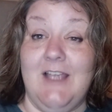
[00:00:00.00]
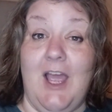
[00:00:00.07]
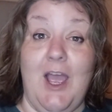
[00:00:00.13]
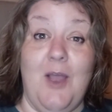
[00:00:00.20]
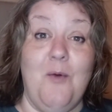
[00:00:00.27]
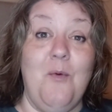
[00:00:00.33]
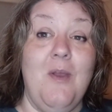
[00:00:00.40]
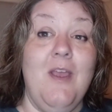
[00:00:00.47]

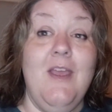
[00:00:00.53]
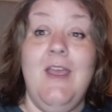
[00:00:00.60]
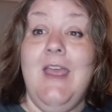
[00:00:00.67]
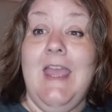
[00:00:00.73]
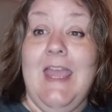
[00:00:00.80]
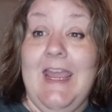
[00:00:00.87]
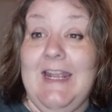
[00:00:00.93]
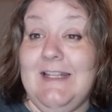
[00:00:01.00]
Uh,
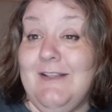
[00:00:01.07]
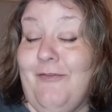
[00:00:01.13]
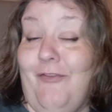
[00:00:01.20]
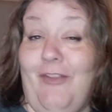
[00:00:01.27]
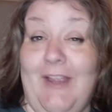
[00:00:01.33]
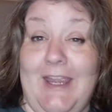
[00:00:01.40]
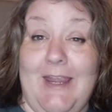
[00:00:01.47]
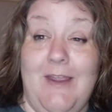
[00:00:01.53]
it's
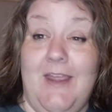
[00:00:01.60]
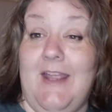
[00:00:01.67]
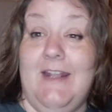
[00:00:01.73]
flea.